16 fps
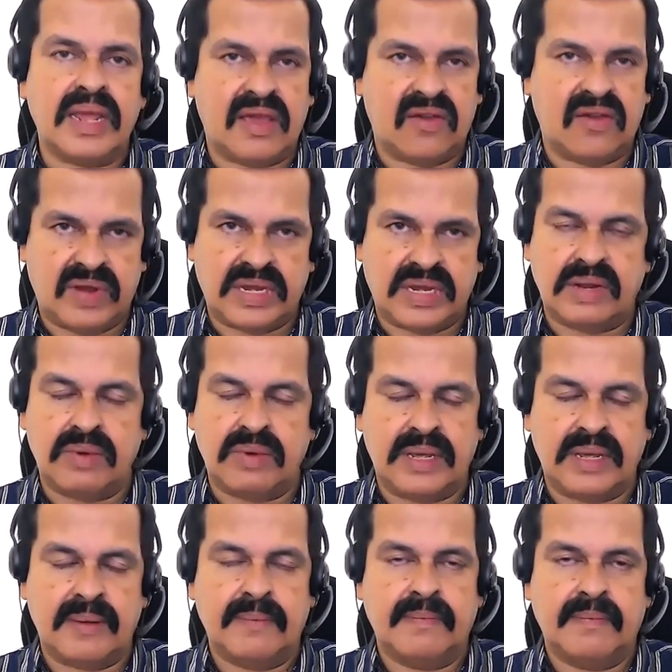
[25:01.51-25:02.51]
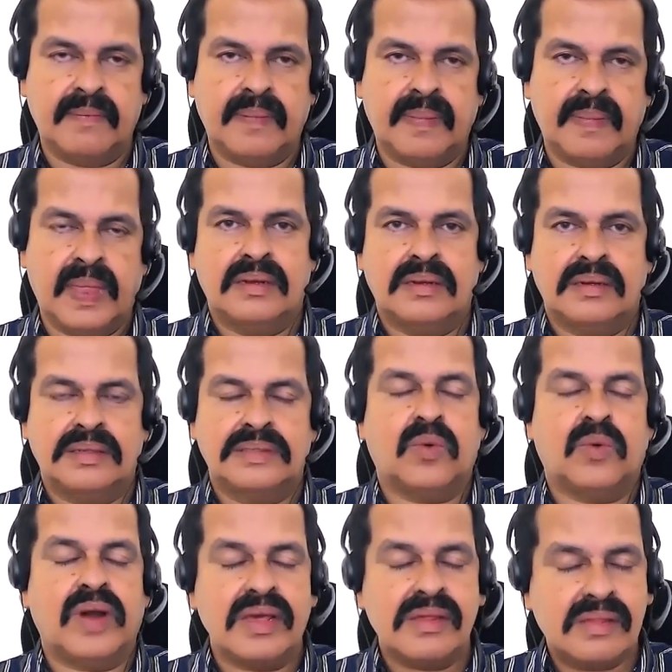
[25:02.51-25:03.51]
effectively. So
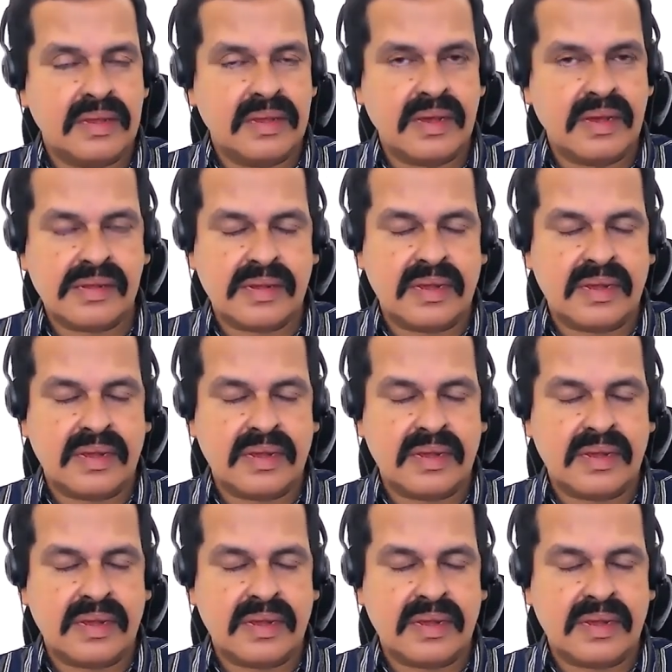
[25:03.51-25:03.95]
what I suggest